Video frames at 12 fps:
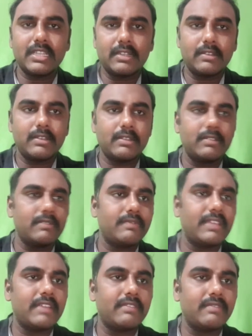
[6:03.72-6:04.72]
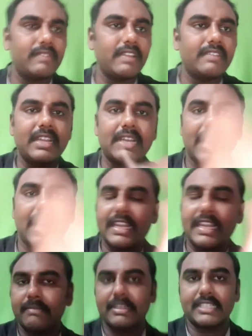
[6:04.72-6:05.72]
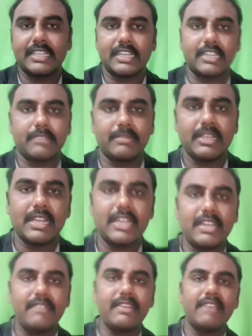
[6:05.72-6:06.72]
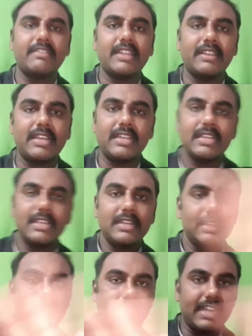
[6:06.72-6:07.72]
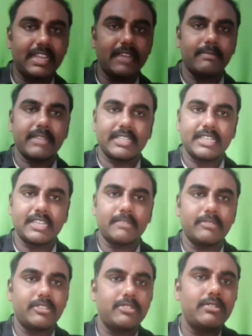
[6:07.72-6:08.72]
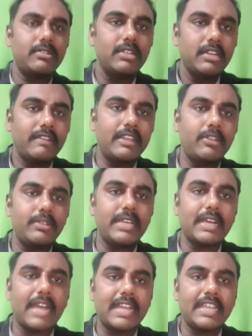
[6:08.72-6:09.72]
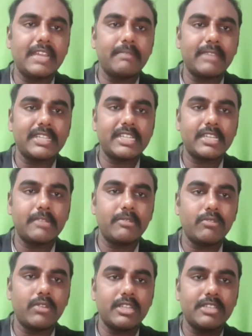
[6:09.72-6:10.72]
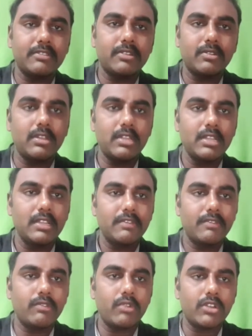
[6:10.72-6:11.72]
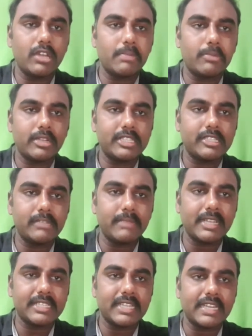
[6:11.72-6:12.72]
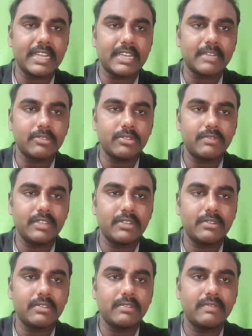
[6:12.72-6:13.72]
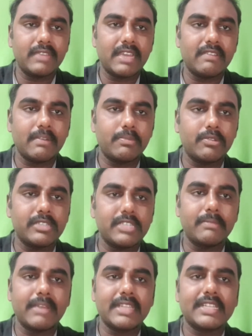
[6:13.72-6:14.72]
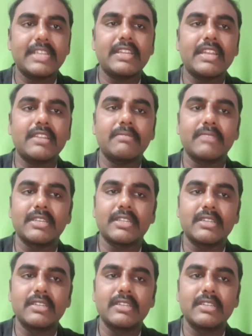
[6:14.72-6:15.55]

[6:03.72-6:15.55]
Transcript: the uh, we have we have done a cortical mastoidectomy already we have done a cortical mastoidectomy. So, while doing a cortical mastoidectomy what is our role we want to approach the mastoid antrum. So, we know we have approached the mastoid antrum here.